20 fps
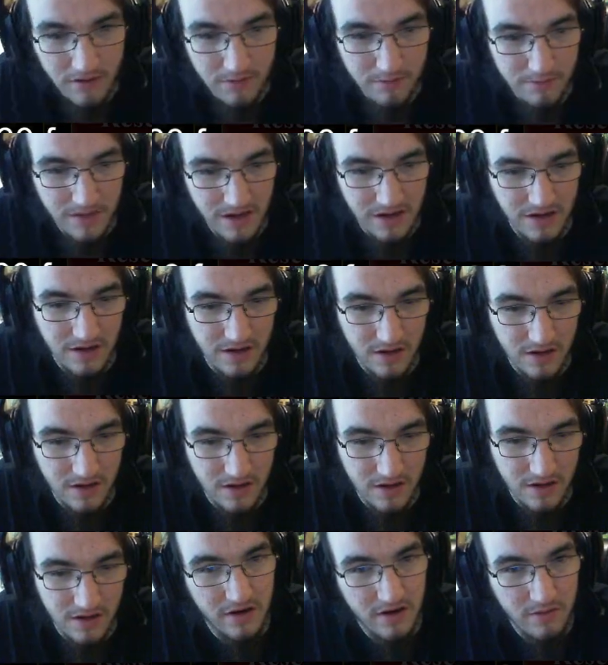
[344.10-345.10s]
making it
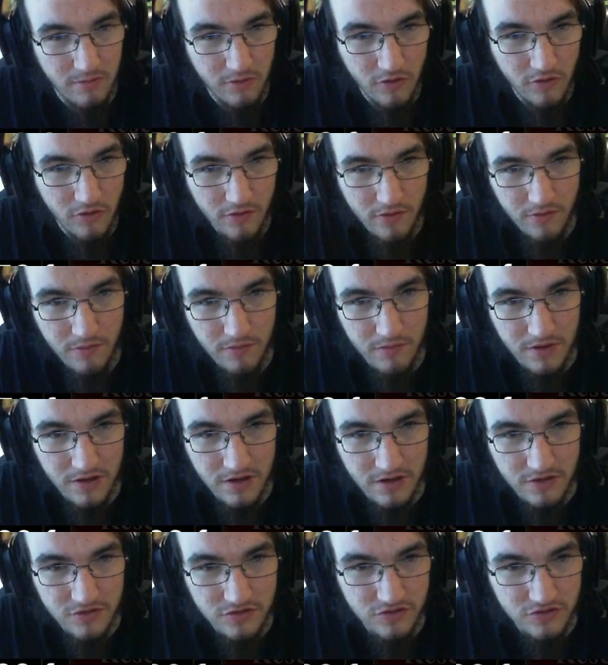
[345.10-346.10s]
unbreakable,
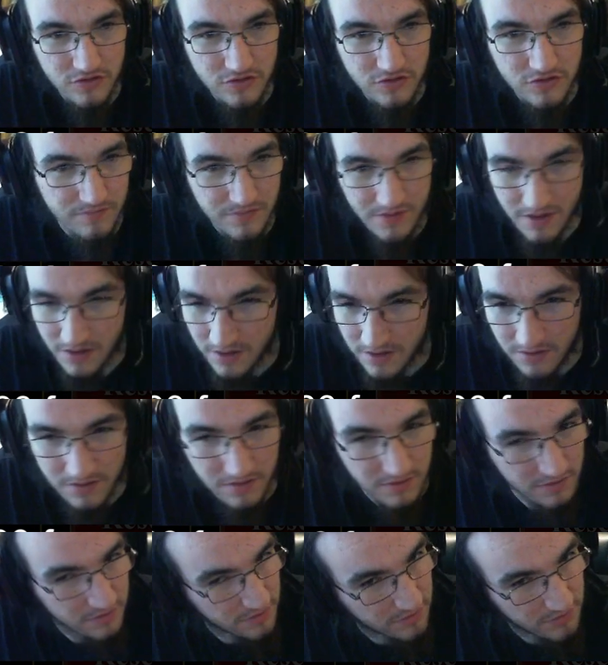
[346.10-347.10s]
which
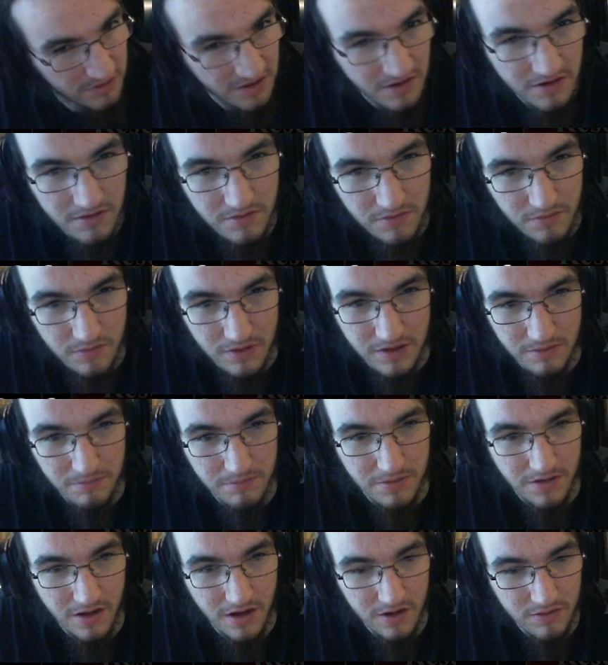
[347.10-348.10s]
is great. We can
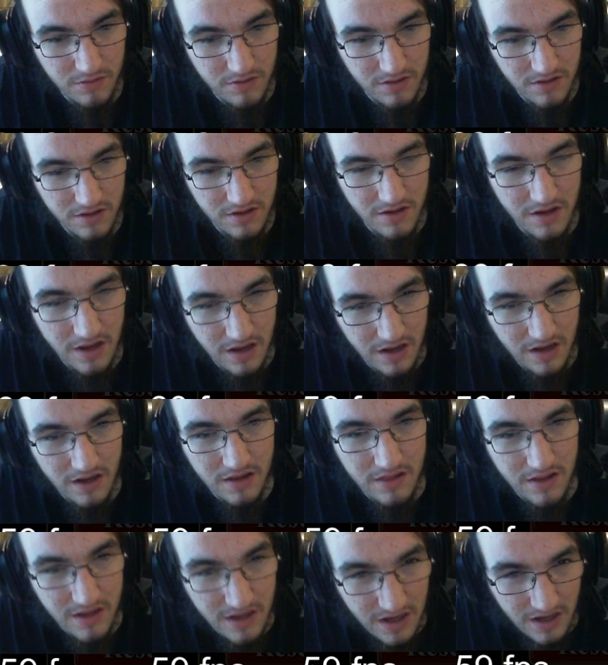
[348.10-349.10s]
block with it
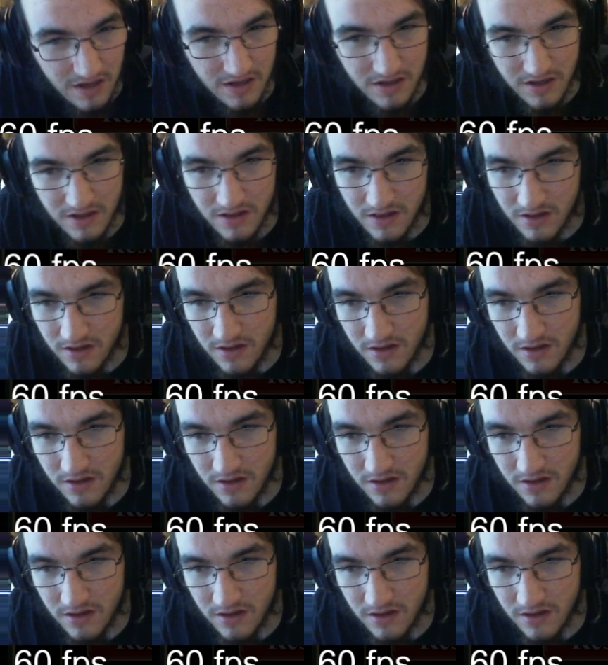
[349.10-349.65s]
and they can't kill it,